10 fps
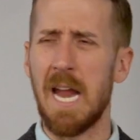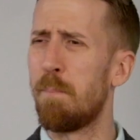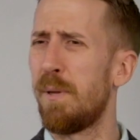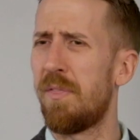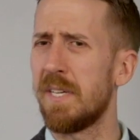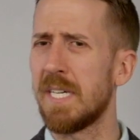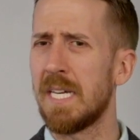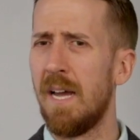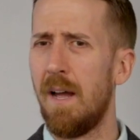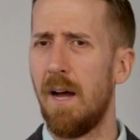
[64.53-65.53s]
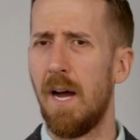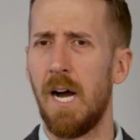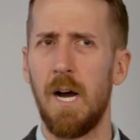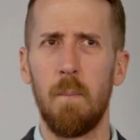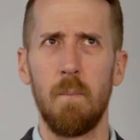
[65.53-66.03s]
empathy,
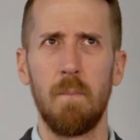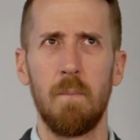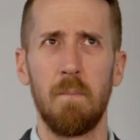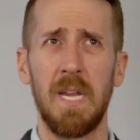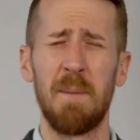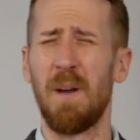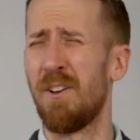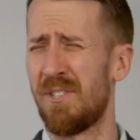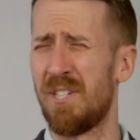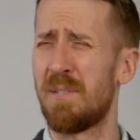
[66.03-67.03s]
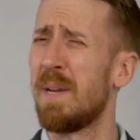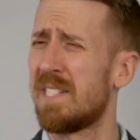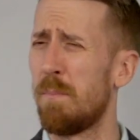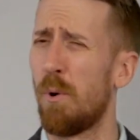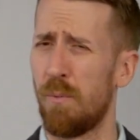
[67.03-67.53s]
um, it also just
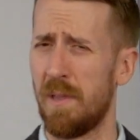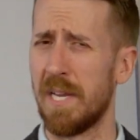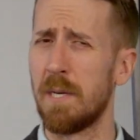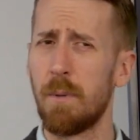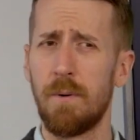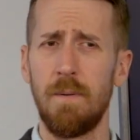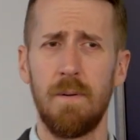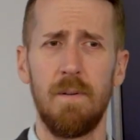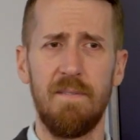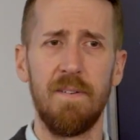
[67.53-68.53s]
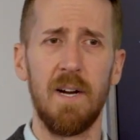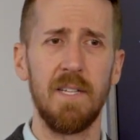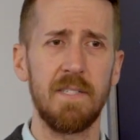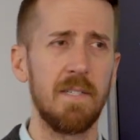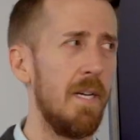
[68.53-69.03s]
makes it more relatable for
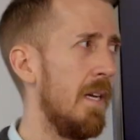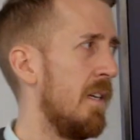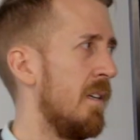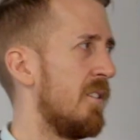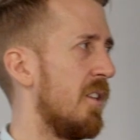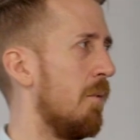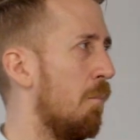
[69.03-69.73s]
us. So the